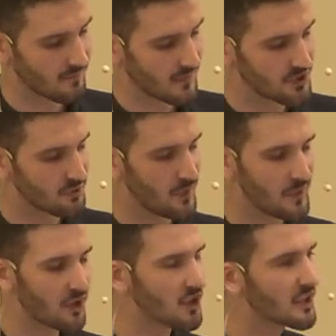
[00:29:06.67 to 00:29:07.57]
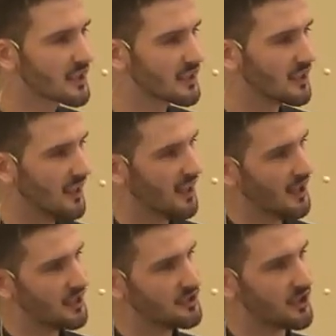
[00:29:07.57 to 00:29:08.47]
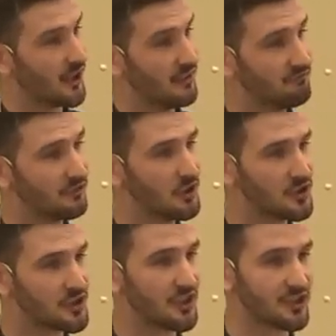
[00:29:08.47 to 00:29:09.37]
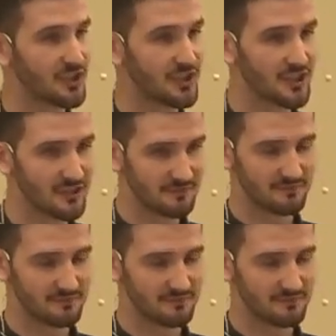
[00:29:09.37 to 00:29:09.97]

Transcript: And so when we are looking to our influencers,